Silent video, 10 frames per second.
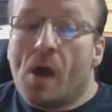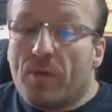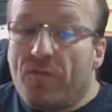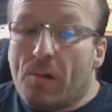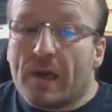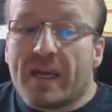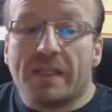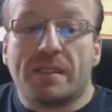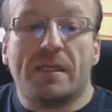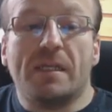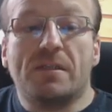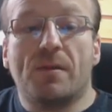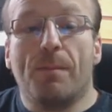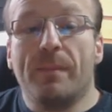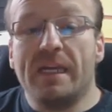Before I get into
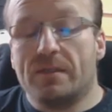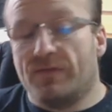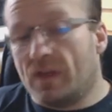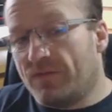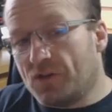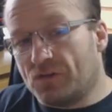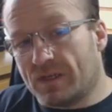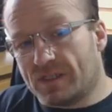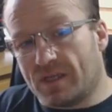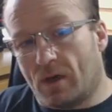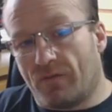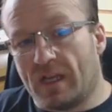the meat of the adventure itself,